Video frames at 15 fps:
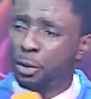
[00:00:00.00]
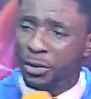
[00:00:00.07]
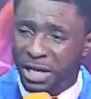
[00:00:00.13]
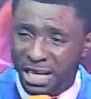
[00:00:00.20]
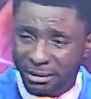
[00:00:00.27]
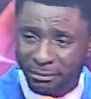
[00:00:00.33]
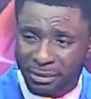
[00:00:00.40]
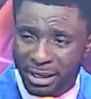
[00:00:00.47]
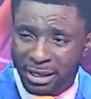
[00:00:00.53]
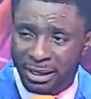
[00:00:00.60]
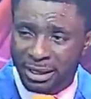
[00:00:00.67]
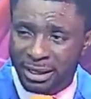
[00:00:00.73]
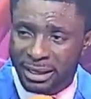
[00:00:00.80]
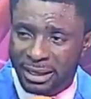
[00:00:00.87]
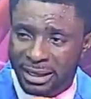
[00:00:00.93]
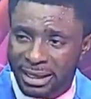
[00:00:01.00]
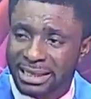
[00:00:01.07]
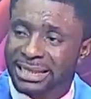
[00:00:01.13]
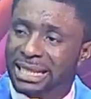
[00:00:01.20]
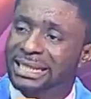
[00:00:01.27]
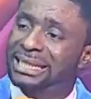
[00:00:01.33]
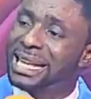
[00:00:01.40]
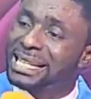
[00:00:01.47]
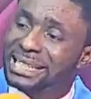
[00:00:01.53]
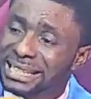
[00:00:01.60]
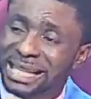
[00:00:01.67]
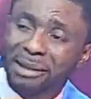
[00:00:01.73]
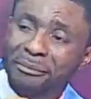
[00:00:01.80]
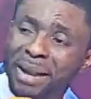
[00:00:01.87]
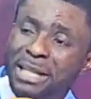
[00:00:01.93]
give to him is a
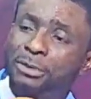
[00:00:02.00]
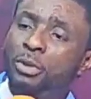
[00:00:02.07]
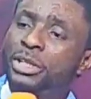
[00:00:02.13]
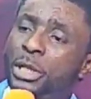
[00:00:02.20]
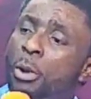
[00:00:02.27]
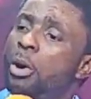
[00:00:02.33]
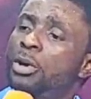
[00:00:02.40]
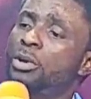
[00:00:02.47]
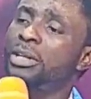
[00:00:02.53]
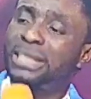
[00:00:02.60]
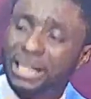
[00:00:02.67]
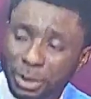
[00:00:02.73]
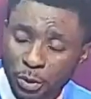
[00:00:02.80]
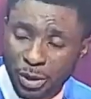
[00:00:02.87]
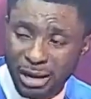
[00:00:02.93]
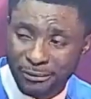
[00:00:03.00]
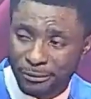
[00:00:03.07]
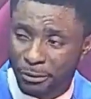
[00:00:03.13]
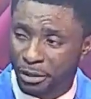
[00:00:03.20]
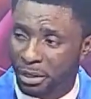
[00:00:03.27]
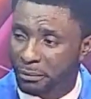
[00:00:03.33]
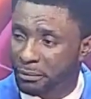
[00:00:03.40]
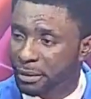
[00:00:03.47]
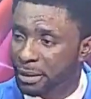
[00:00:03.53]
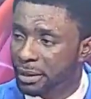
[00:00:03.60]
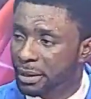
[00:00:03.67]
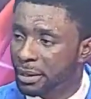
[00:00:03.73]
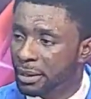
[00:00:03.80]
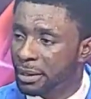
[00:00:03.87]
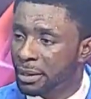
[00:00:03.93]
testament to the honor that you have for him.